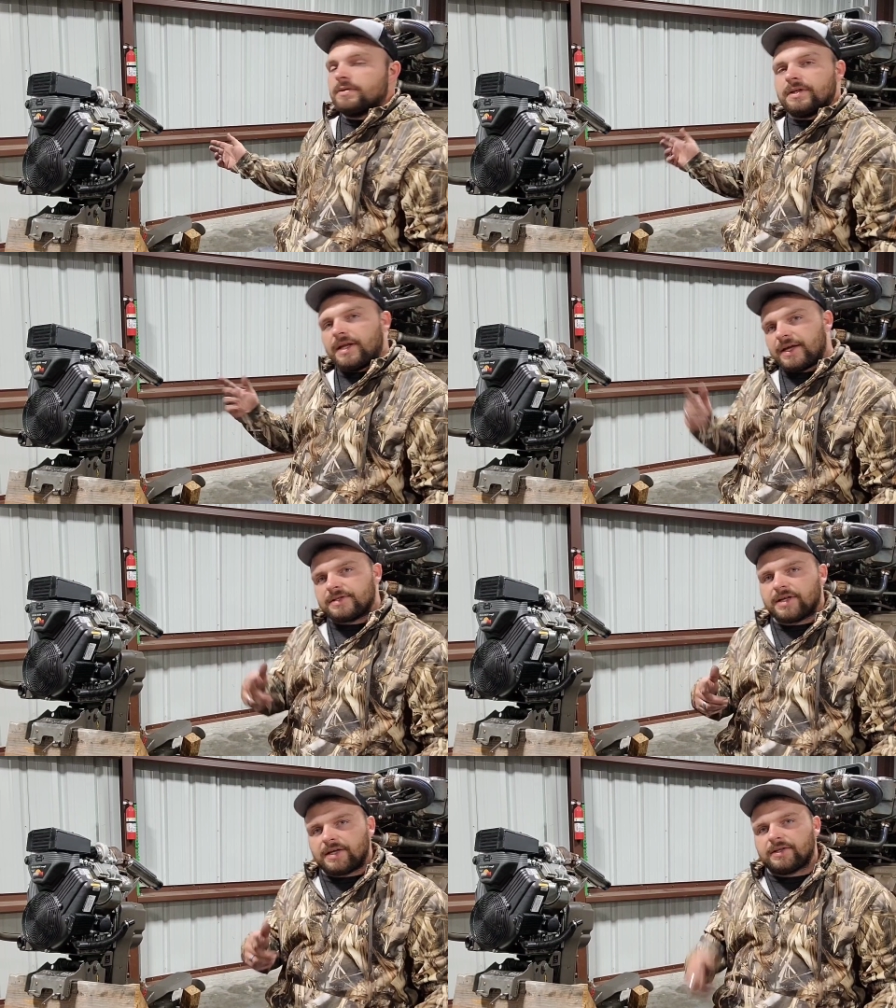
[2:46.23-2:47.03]
The
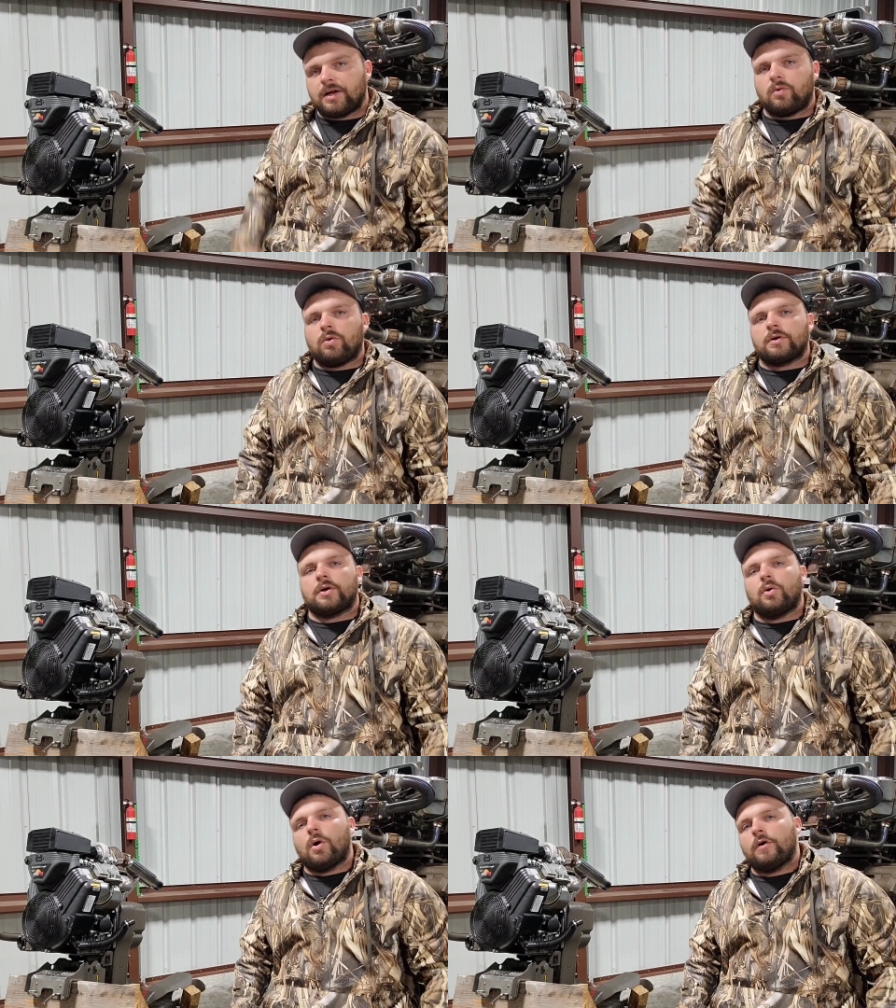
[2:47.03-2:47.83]
next thing that I want
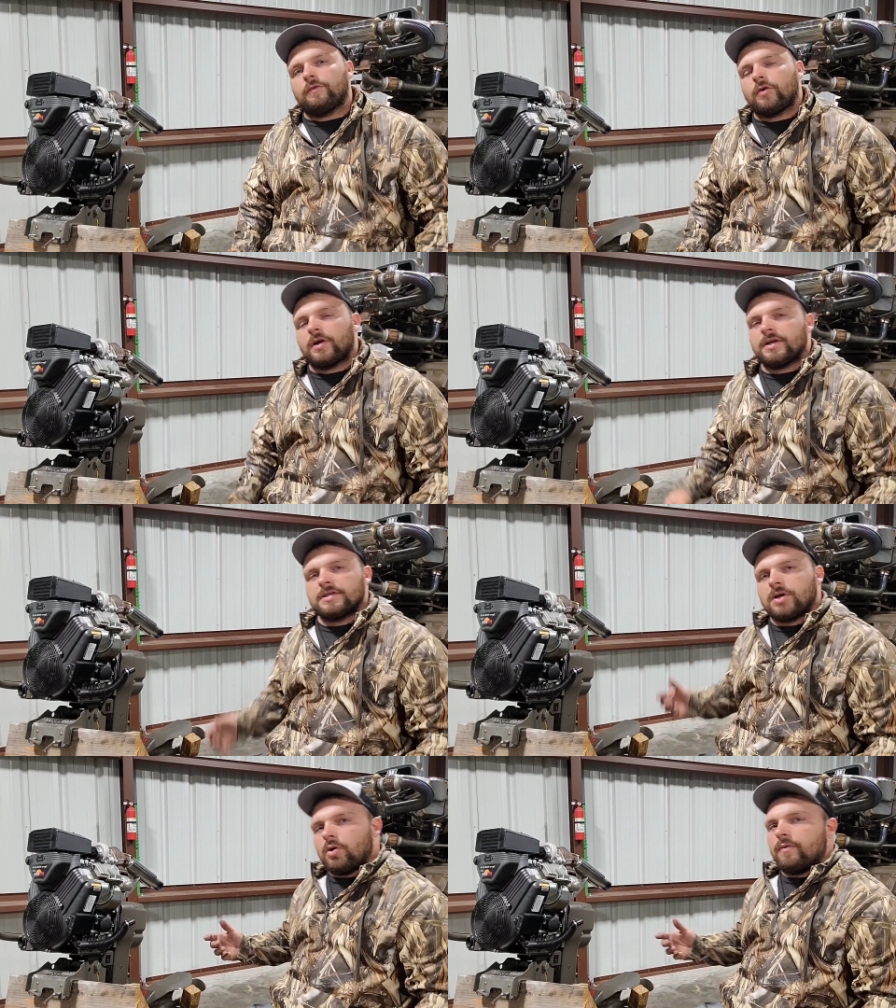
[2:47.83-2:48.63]
to go over
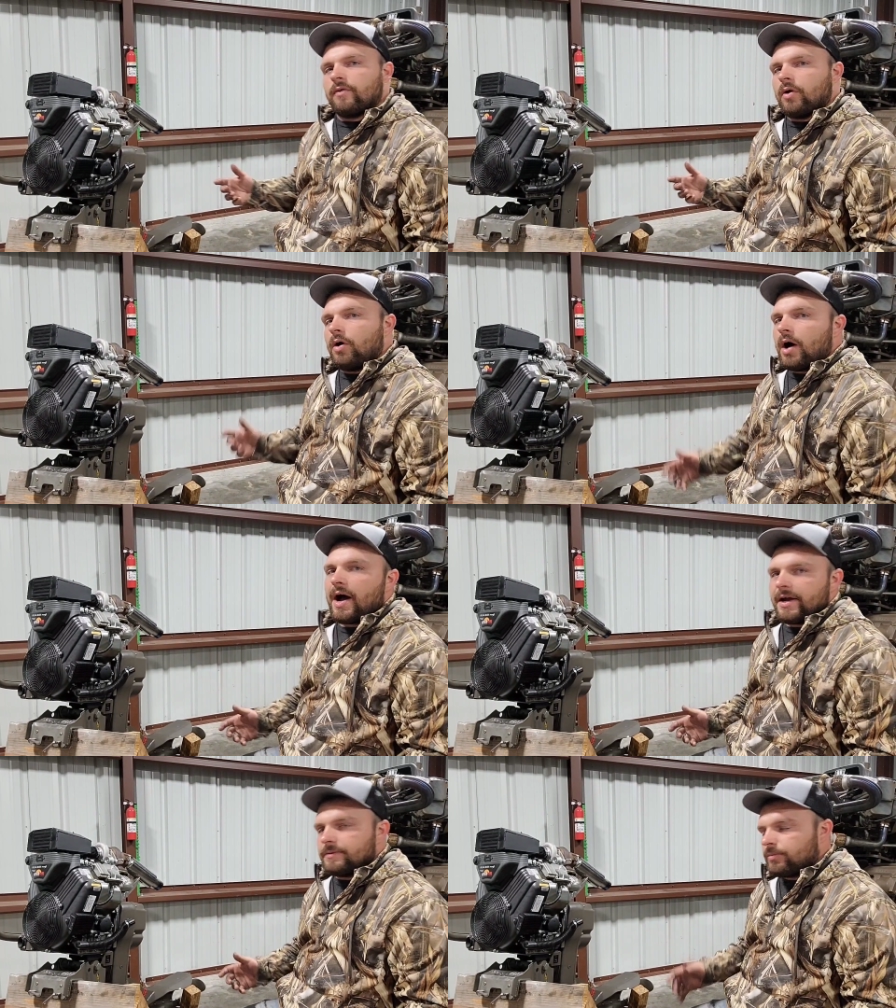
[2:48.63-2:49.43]
is overall
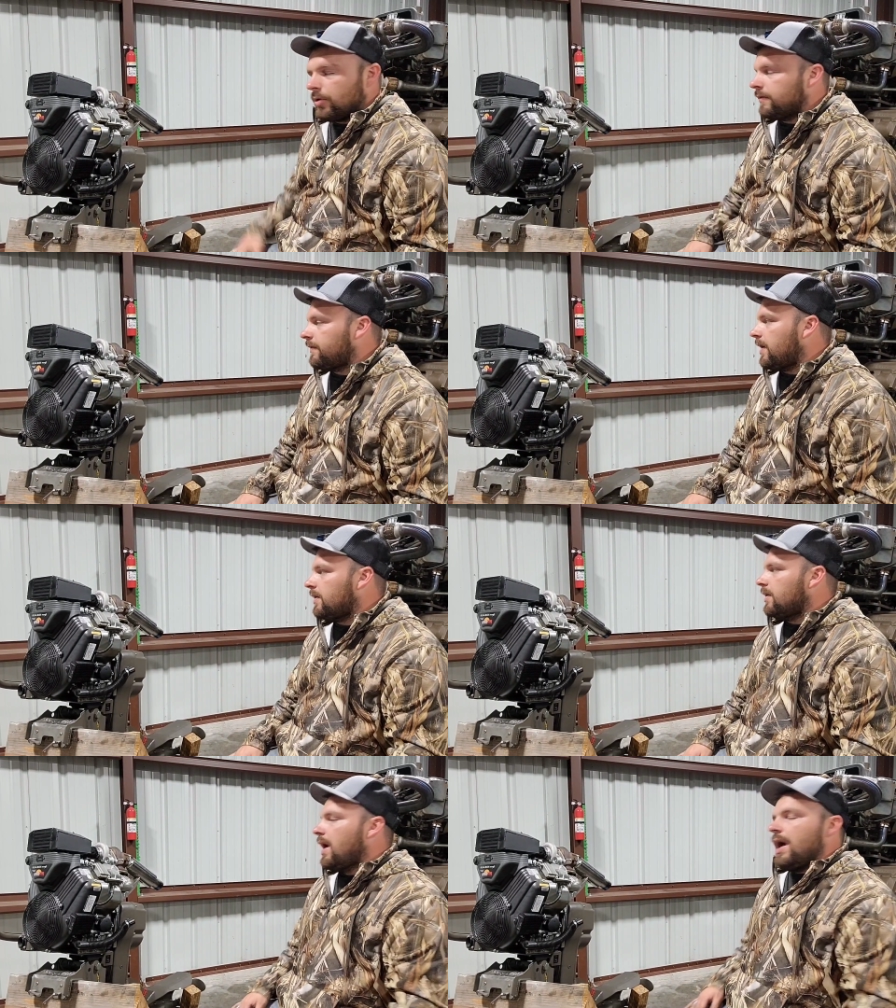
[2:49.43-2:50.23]
height
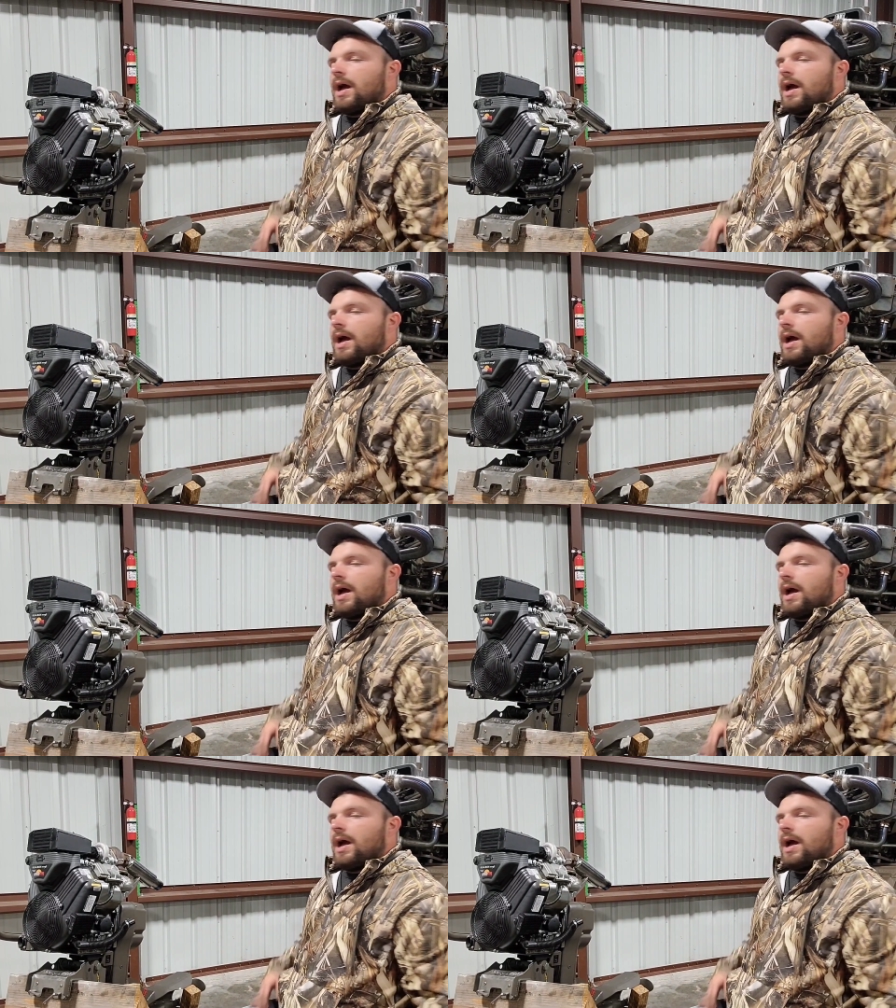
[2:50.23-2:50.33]
profile.